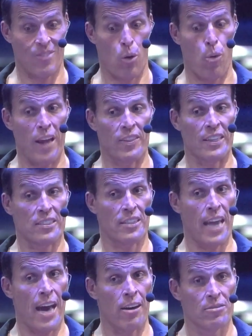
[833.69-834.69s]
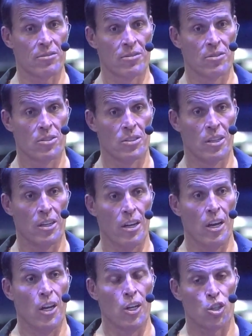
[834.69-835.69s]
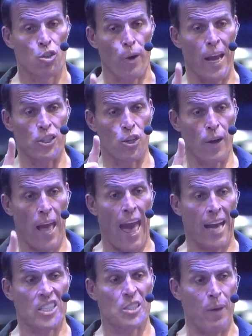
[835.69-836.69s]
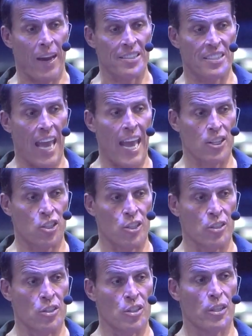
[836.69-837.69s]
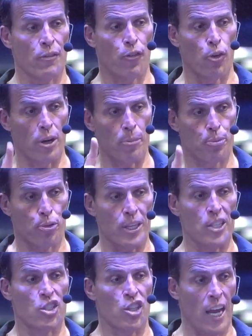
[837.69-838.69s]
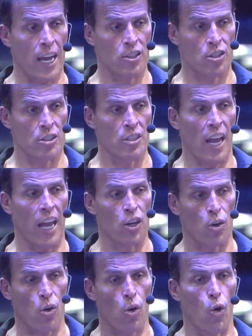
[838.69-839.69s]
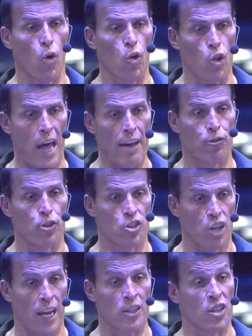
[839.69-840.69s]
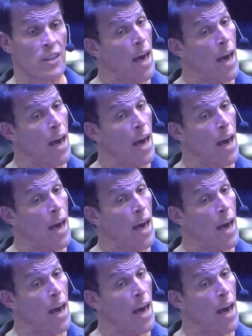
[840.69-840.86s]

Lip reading: Write this down. Trade your expectations for appreciation and your whole life will change in